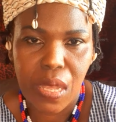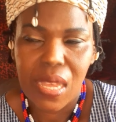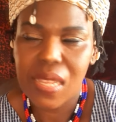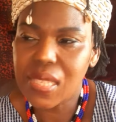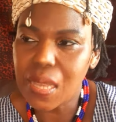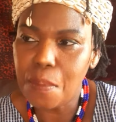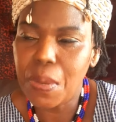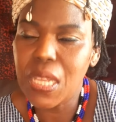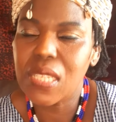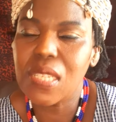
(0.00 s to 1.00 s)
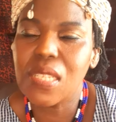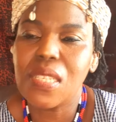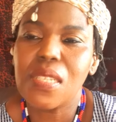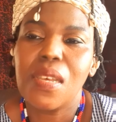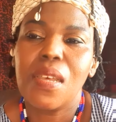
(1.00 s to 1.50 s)
In some
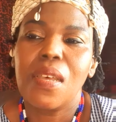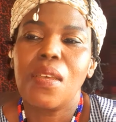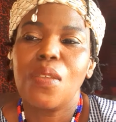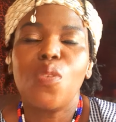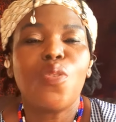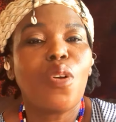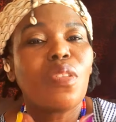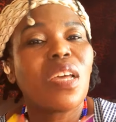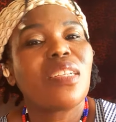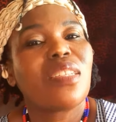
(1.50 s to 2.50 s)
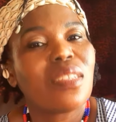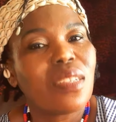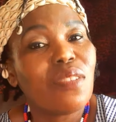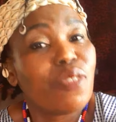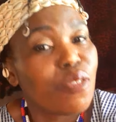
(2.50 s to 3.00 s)
places, you know that
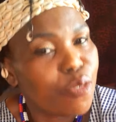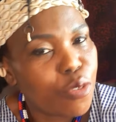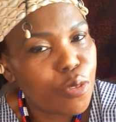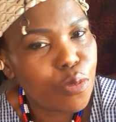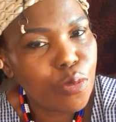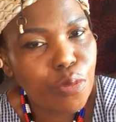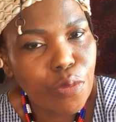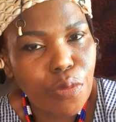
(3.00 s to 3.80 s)
even for you,